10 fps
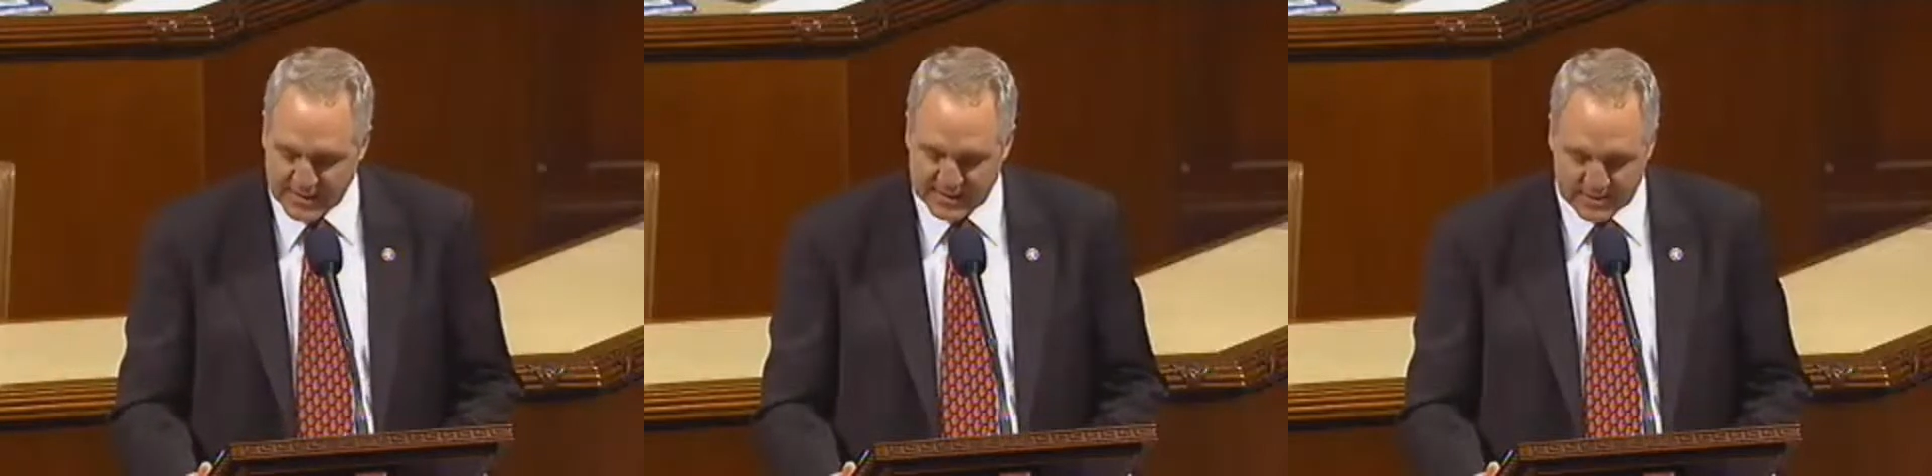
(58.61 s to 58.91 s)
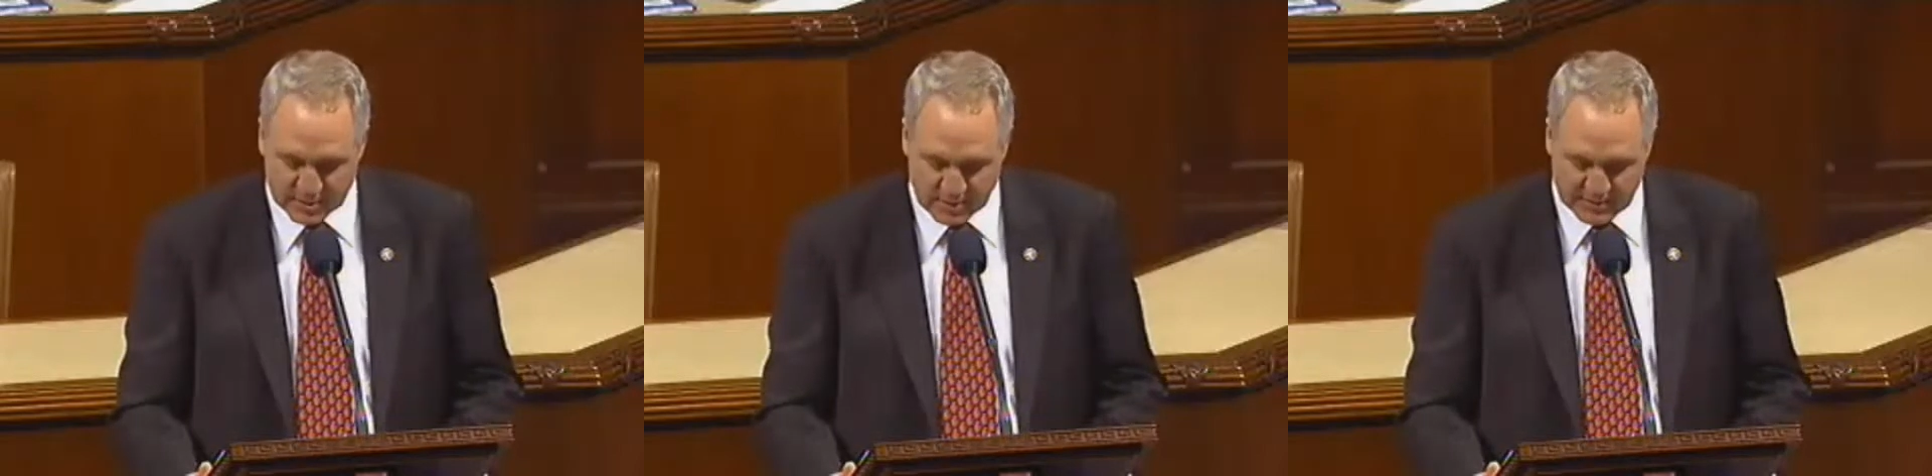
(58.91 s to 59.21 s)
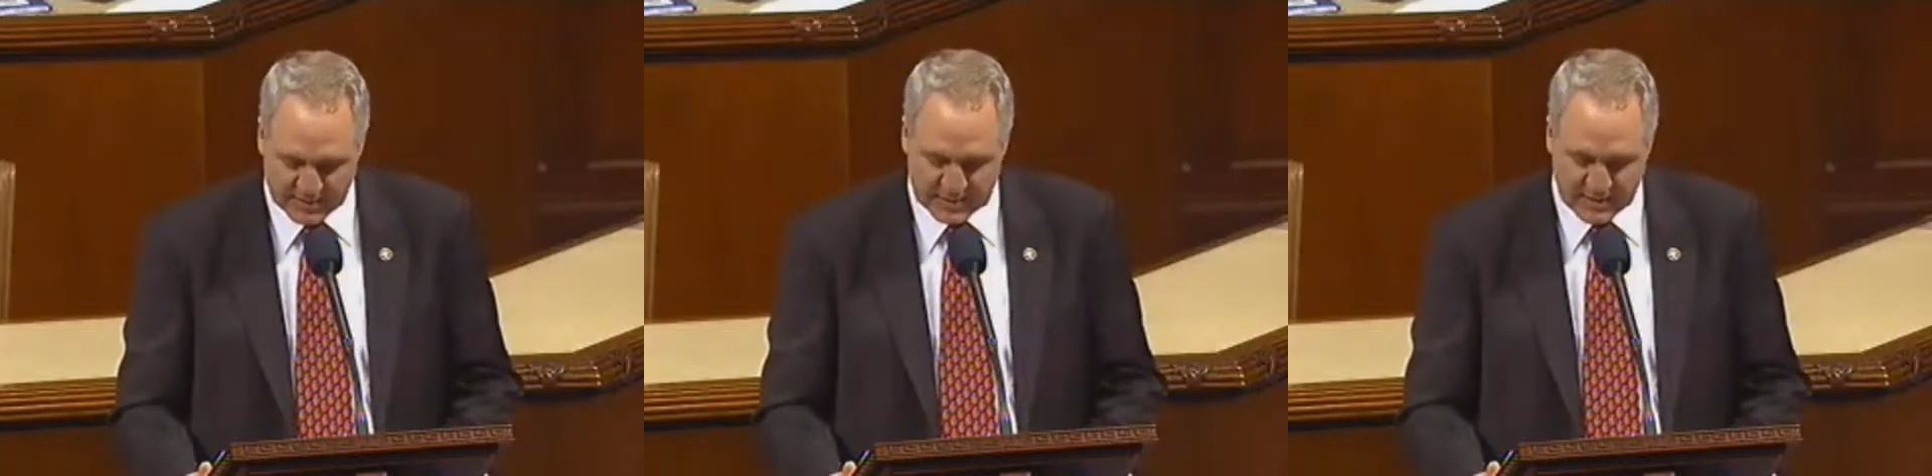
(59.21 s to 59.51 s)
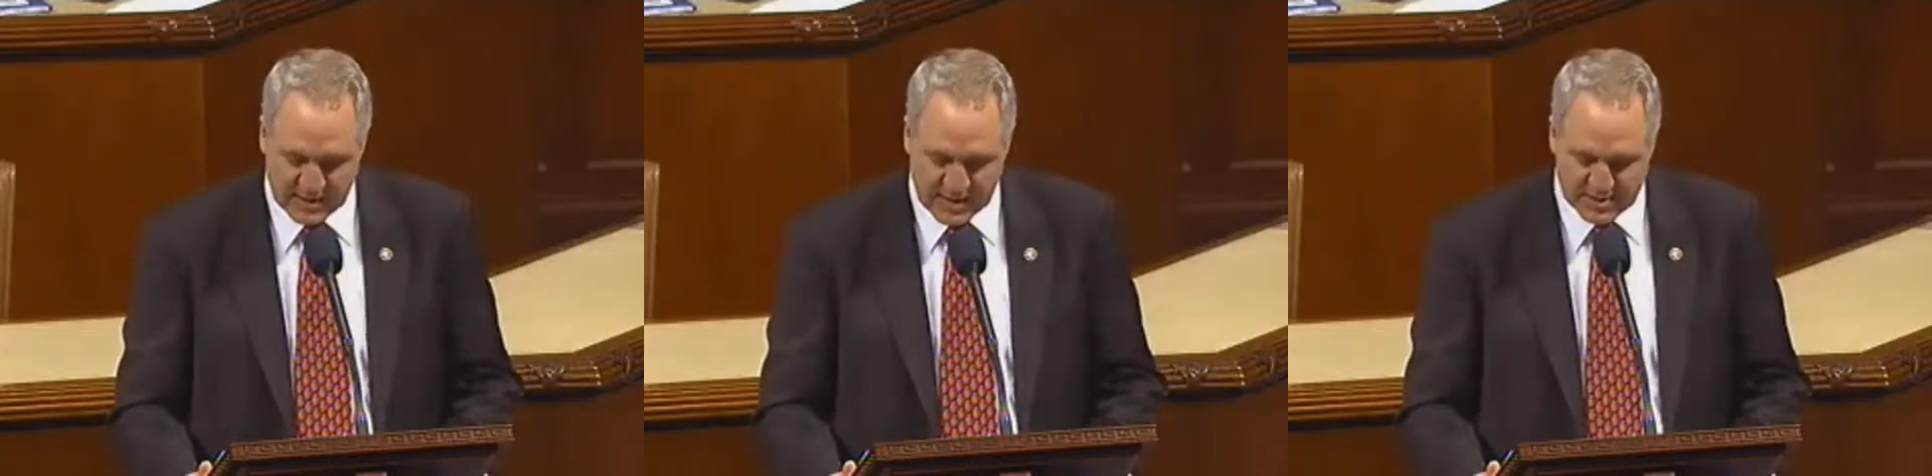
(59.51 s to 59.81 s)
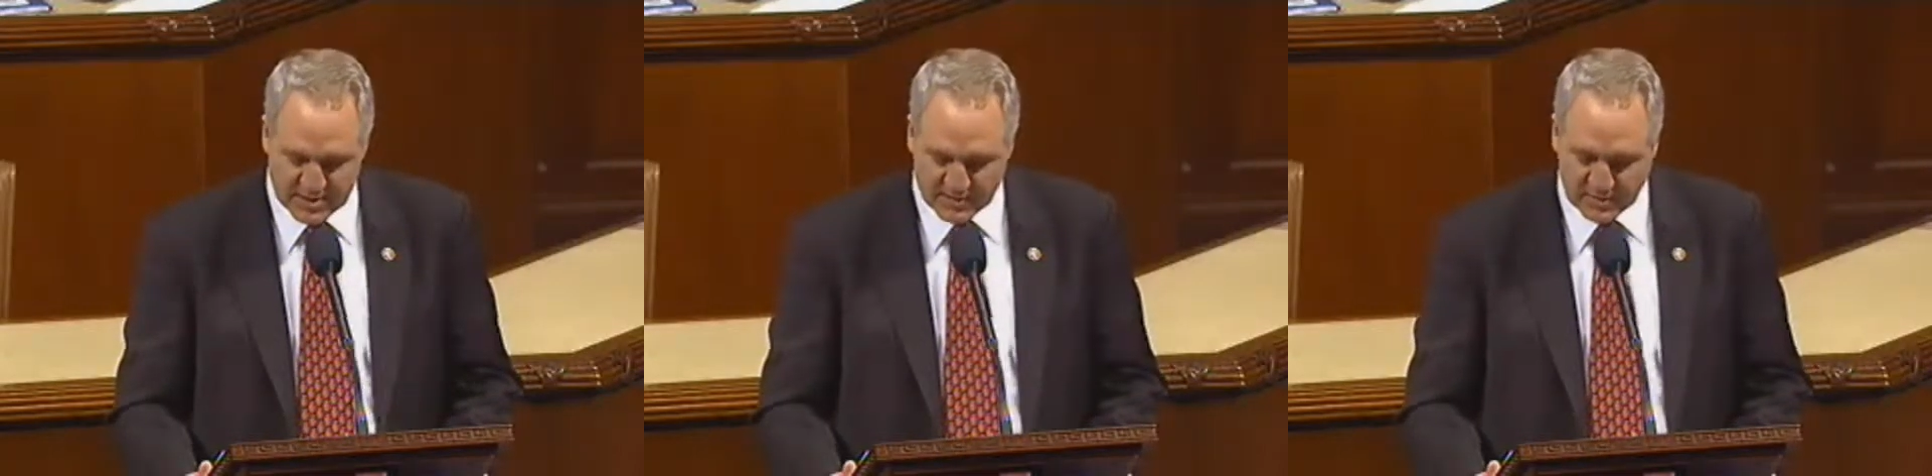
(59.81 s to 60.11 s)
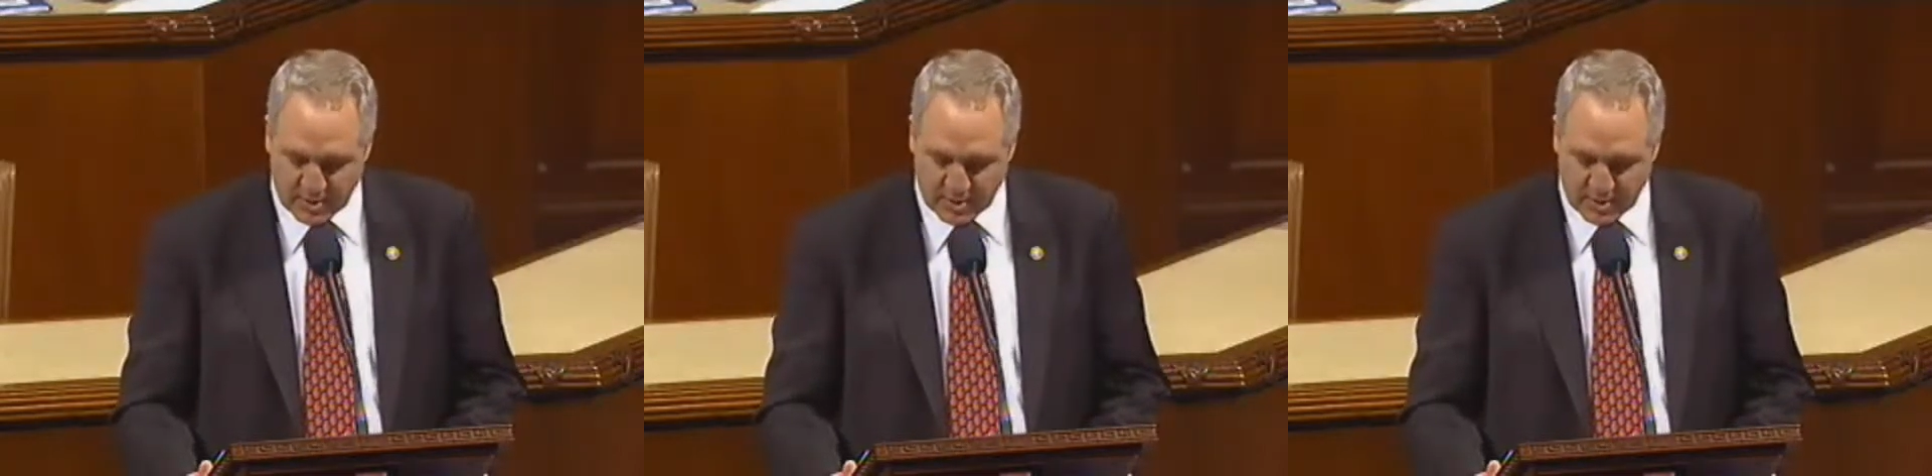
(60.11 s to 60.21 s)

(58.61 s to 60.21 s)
and service to the nation as an